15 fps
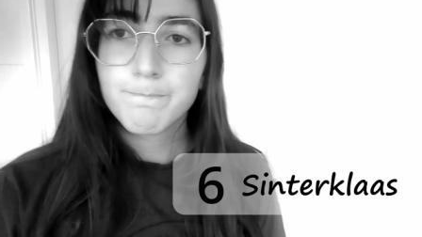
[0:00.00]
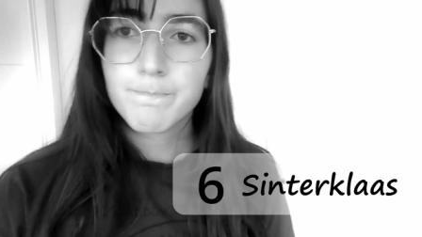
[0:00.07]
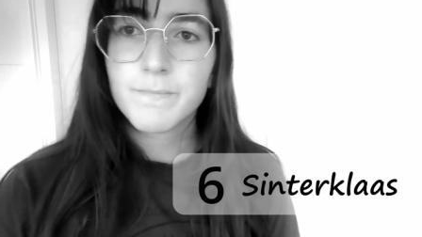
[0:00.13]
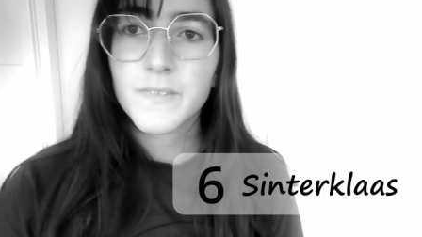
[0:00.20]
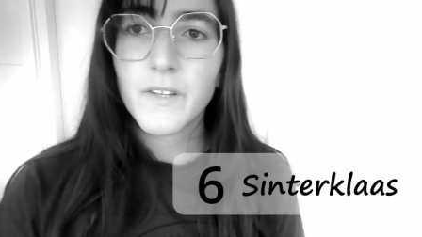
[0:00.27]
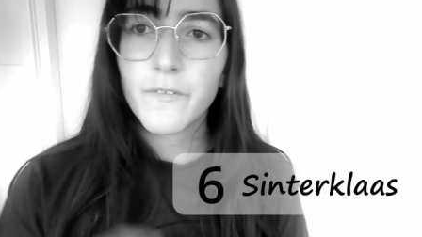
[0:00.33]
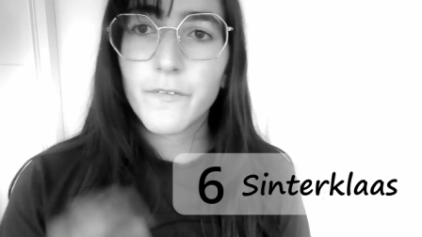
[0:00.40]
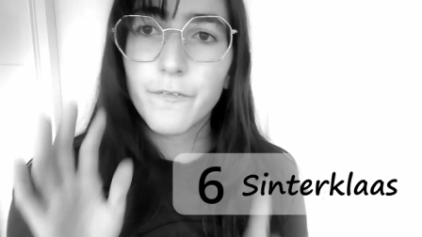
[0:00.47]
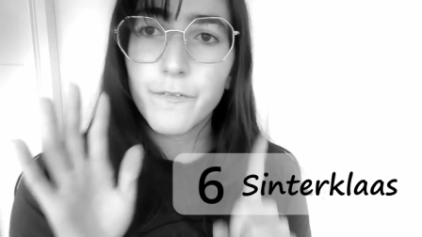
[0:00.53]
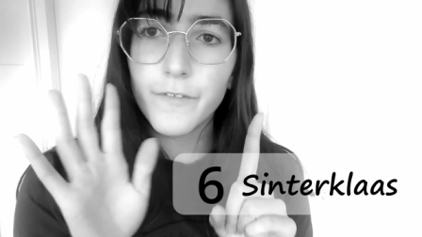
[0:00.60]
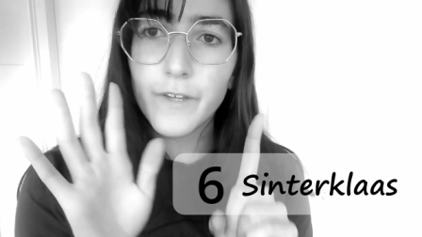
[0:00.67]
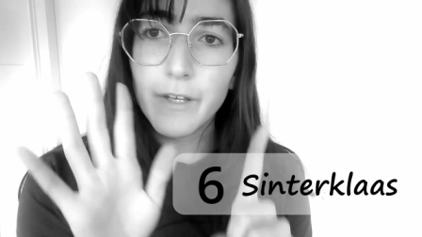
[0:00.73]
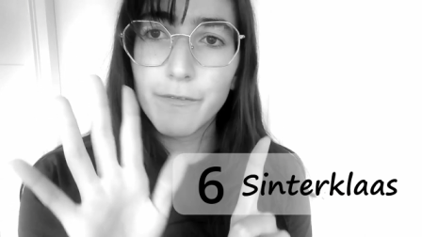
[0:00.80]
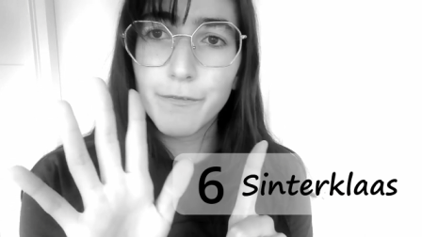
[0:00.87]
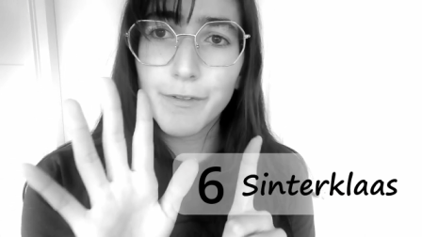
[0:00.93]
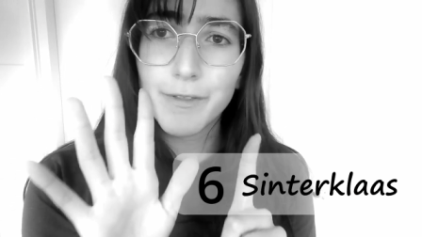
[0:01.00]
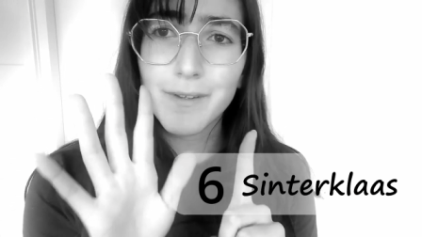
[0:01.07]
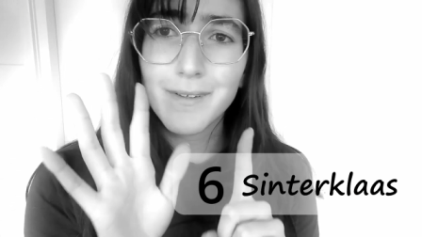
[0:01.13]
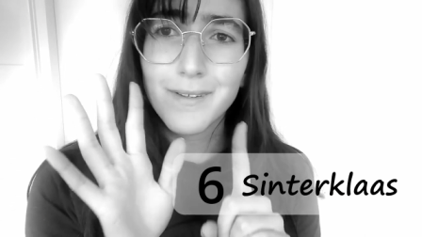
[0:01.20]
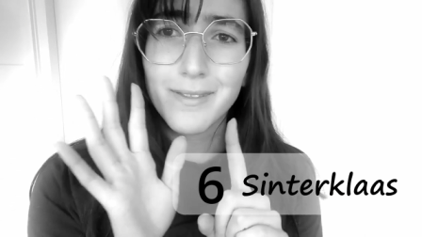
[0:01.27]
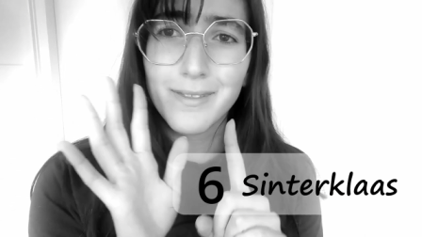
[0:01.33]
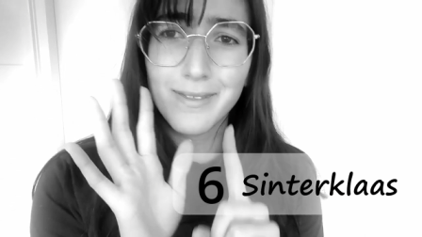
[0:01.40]
Everything is orange. The
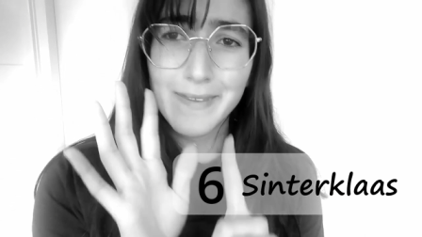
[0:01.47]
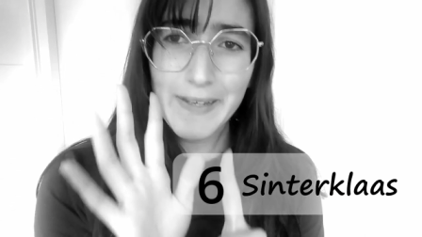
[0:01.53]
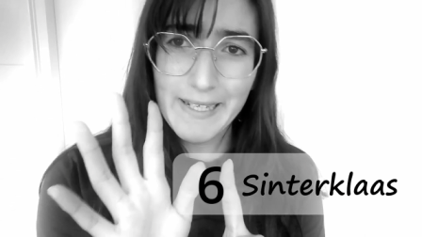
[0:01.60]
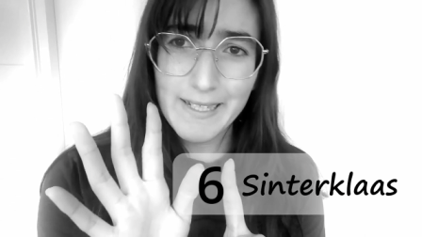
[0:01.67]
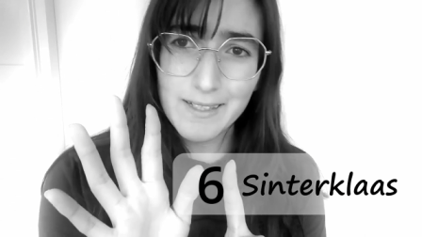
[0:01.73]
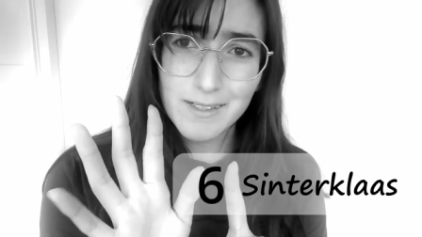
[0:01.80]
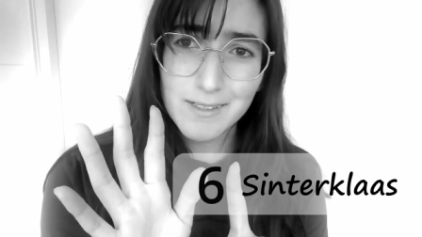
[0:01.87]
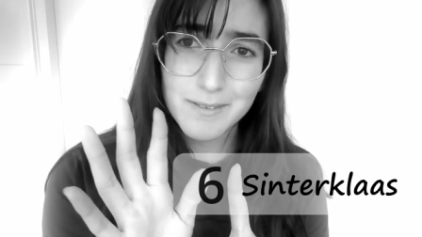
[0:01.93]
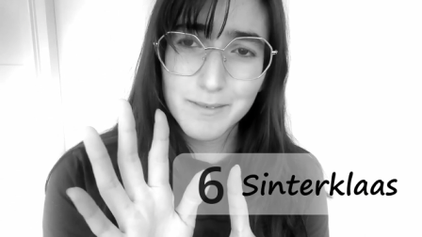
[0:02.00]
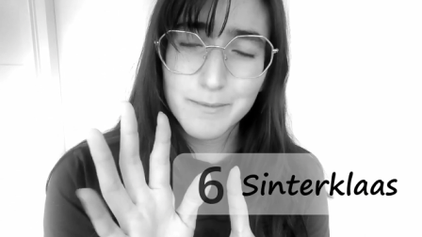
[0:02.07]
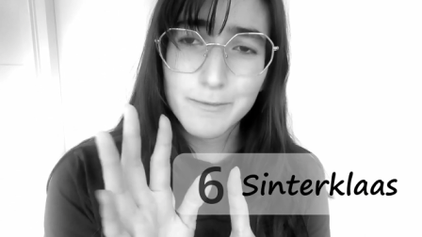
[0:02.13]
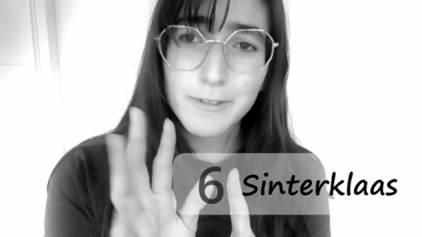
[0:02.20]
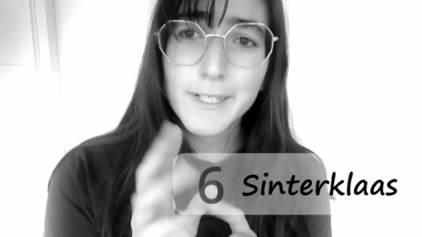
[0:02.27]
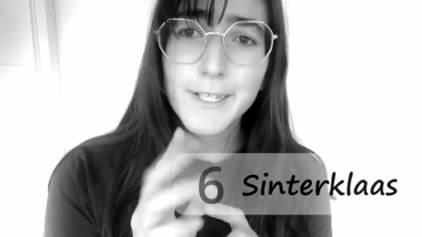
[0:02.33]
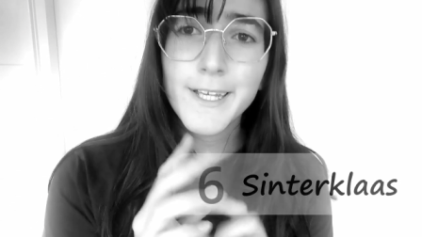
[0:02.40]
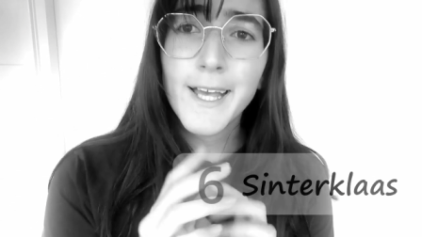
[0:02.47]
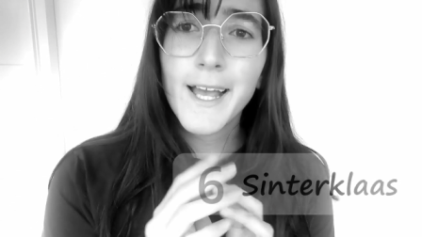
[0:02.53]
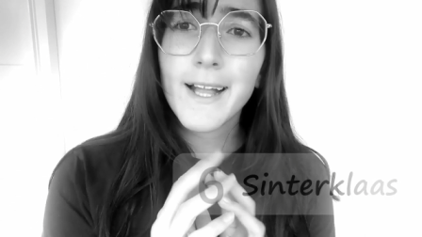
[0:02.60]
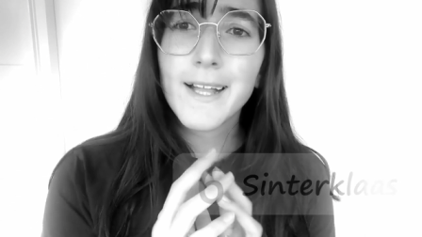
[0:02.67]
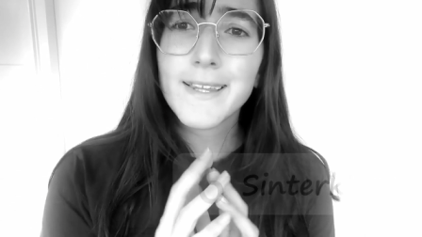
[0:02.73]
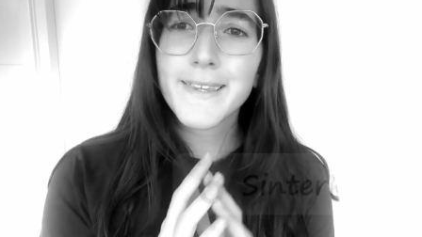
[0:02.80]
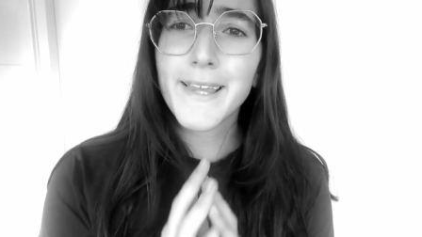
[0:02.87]
fifth
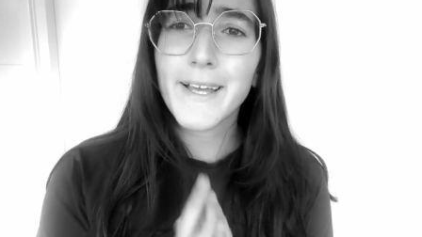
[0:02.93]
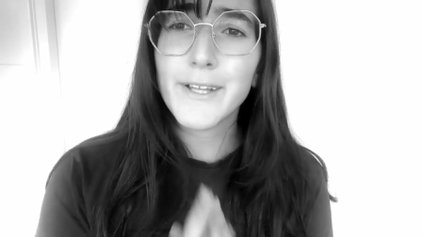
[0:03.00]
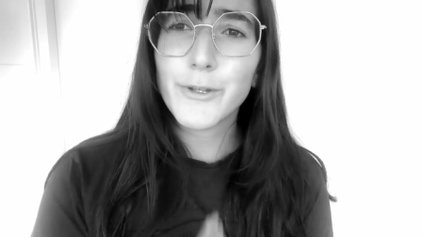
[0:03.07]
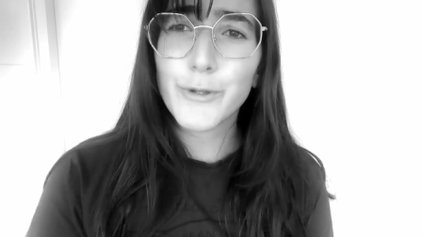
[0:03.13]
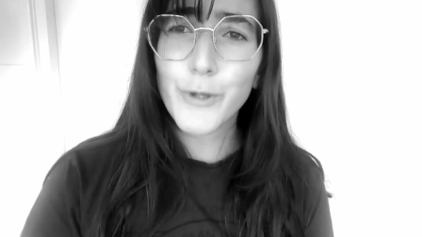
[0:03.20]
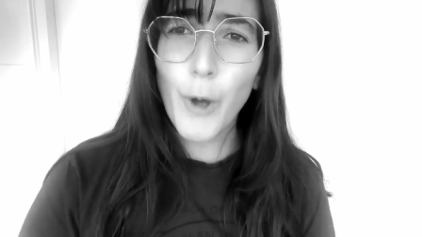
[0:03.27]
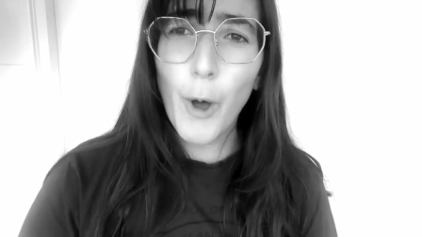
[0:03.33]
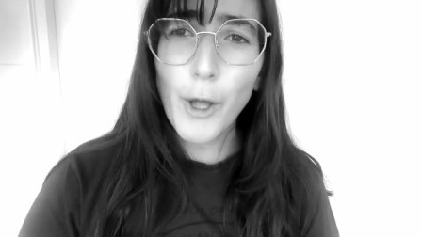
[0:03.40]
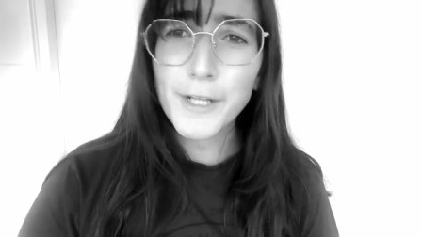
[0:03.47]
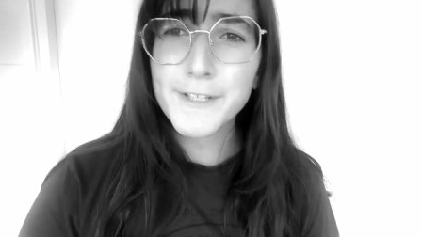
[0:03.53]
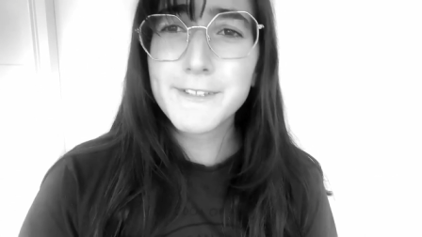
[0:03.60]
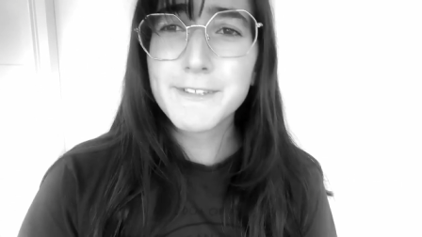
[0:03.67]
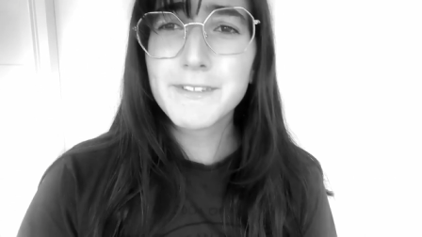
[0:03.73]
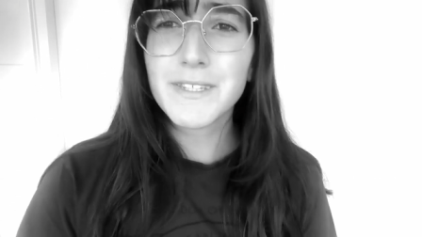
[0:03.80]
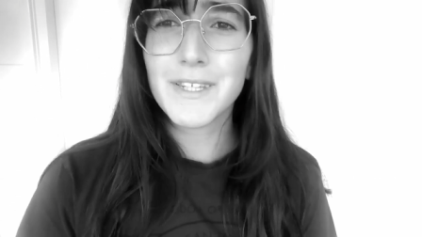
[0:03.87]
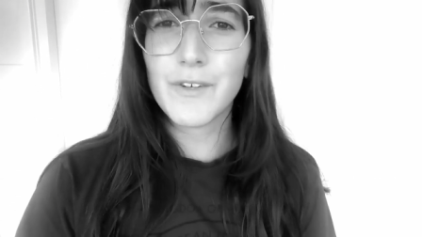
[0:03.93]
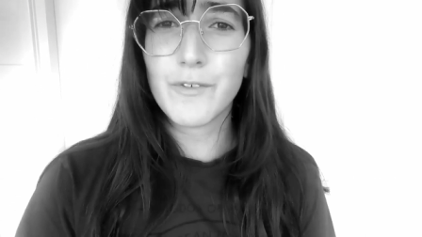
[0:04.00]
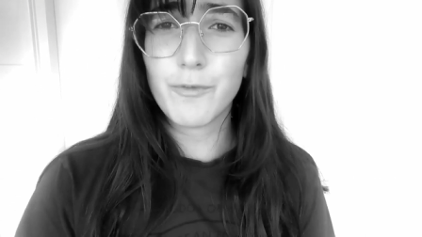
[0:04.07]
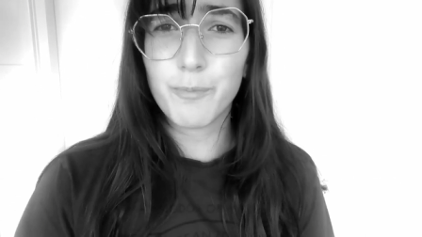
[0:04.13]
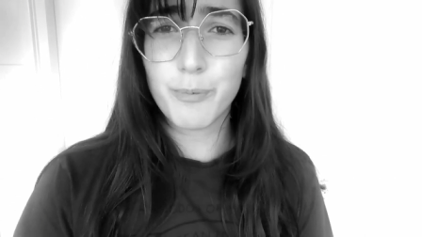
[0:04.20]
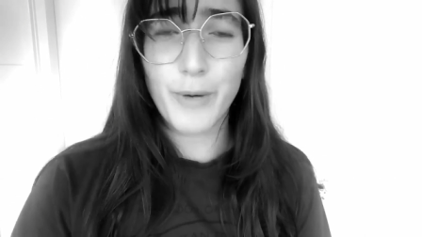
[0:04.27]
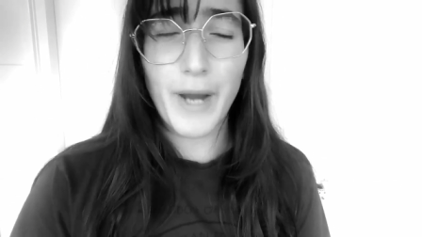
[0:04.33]
thing, they don't
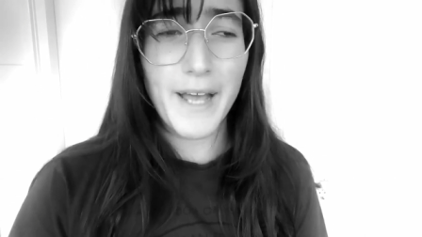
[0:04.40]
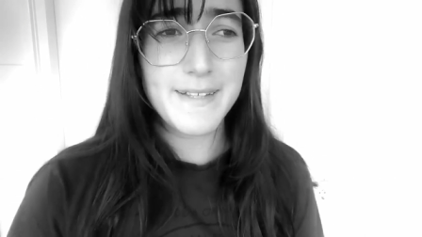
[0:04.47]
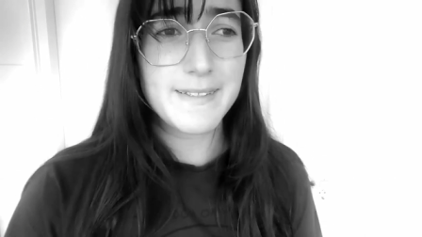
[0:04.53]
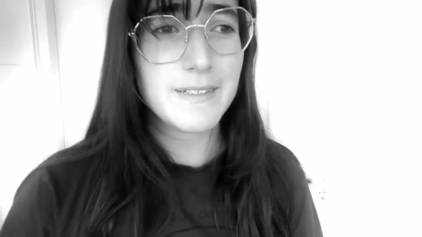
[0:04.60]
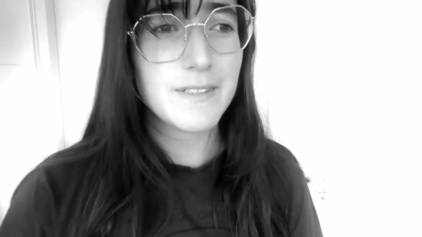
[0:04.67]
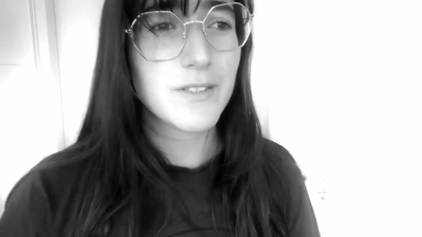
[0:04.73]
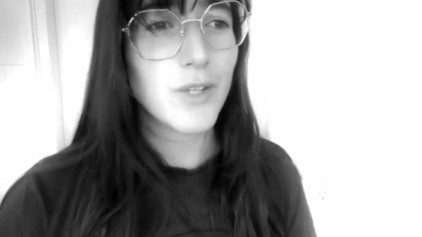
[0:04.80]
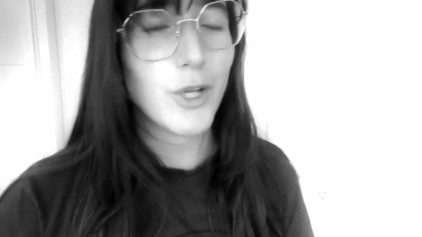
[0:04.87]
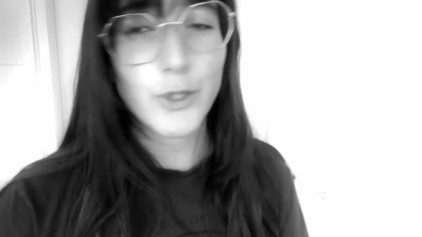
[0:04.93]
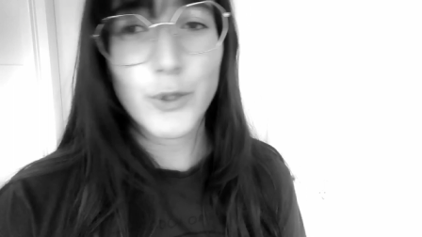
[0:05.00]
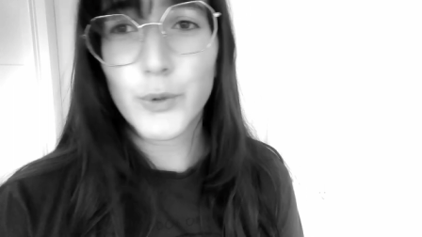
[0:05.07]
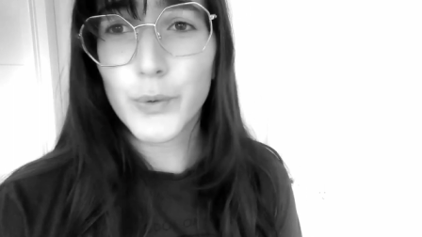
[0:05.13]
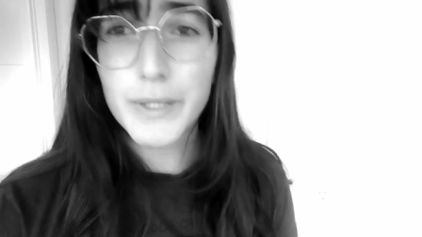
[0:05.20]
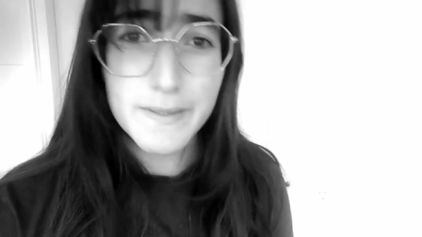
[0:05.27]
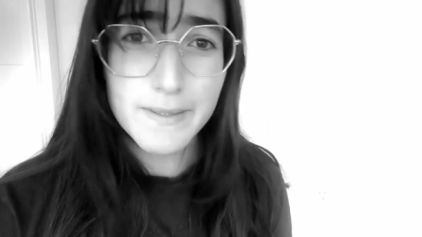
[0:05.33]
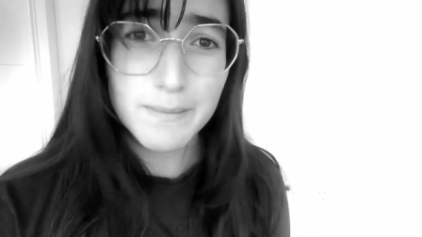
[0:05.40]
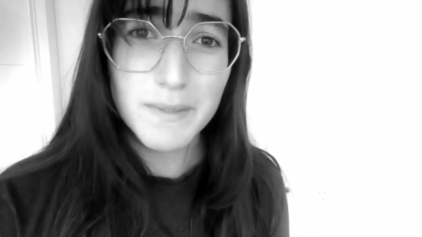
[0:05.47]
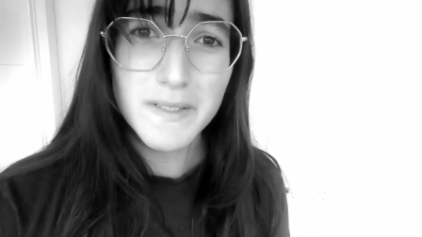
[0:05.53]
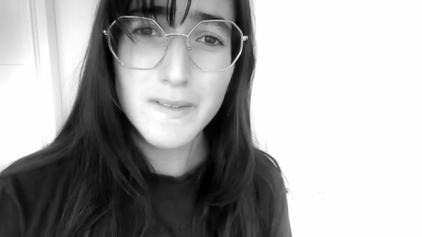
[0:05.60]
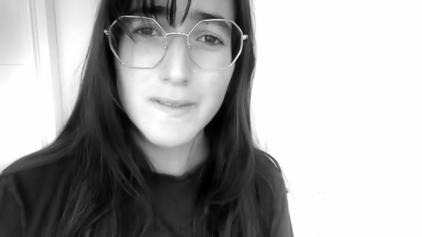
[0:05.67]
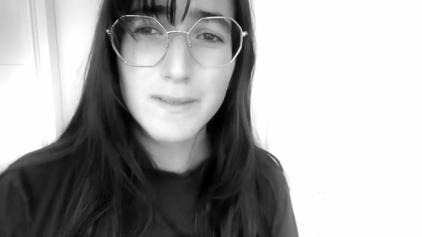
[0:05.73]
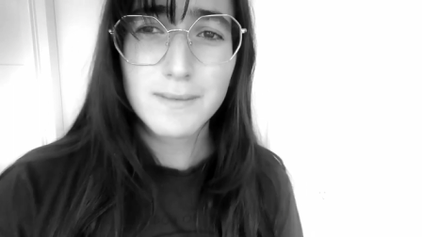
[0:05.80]
give presents on
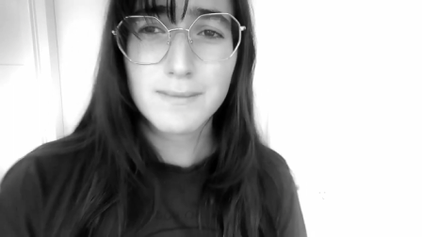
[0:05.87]
Christmas.